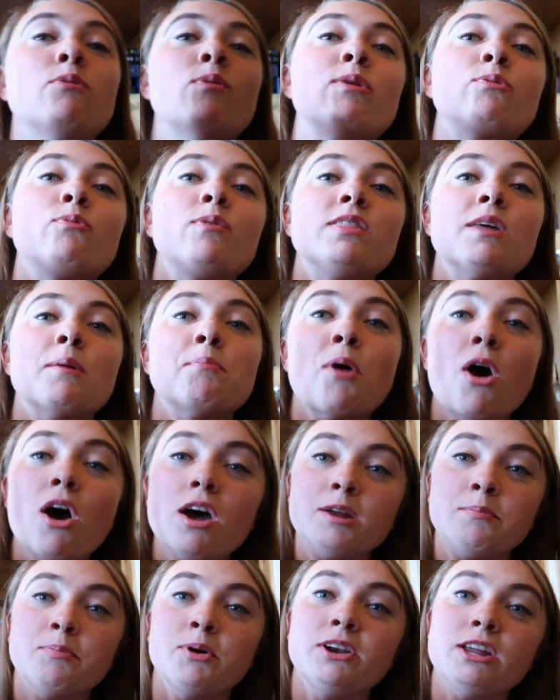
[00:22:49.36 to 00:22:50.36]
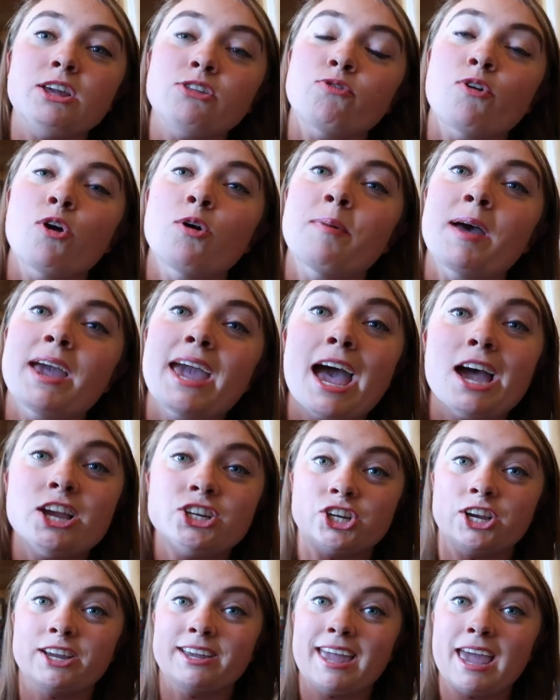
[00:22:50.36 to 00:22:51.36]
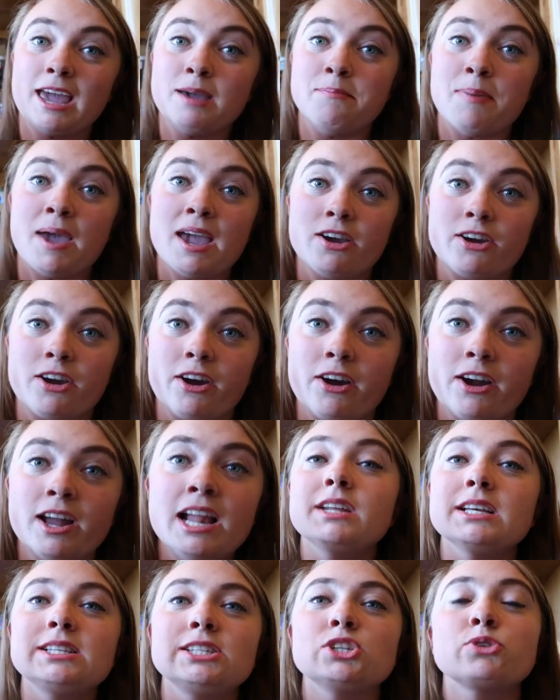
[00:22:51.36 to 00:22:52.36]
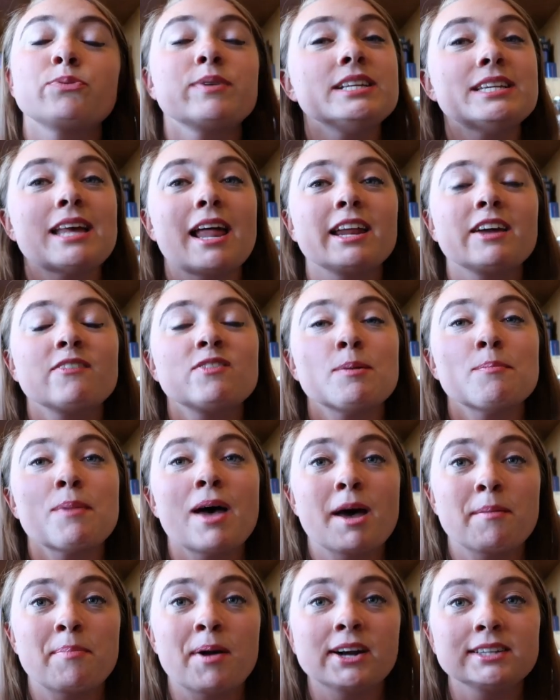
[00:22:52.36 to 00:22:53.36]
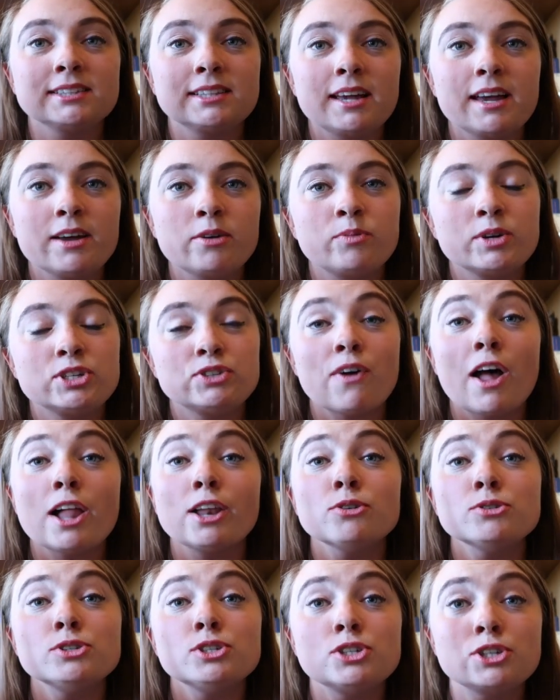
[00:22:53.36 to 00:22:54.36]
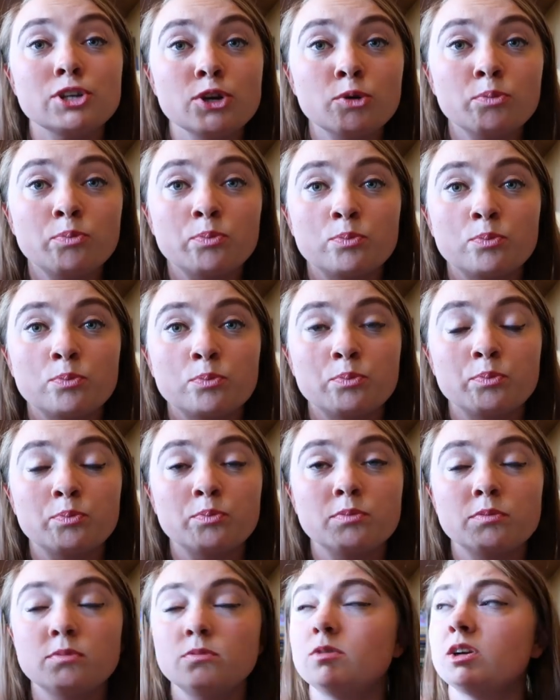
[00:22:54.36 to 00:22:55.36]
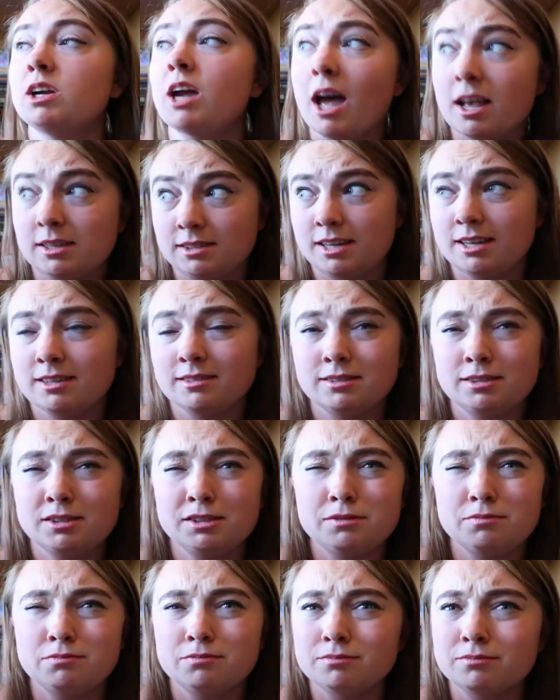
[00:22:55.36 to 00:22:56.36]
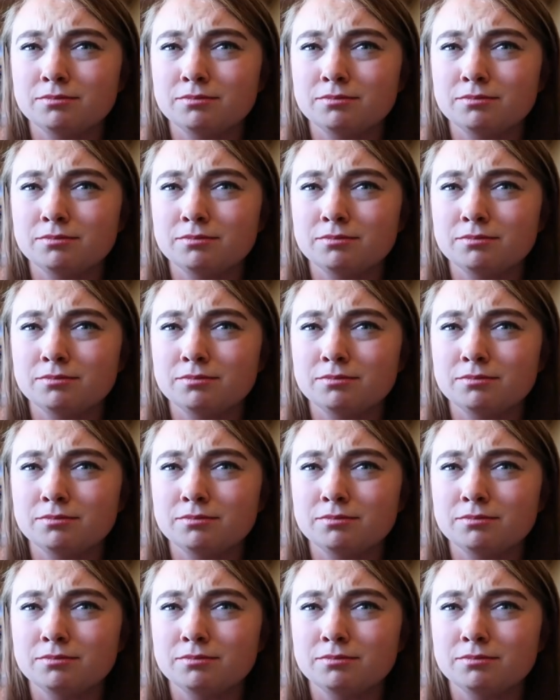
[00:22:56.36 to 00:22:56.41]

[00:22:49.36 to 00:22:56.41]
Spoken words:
went with Upon a Burning Throw by Ashok K. Banker. This is a retelling of the Mahabharata, which follows two brothers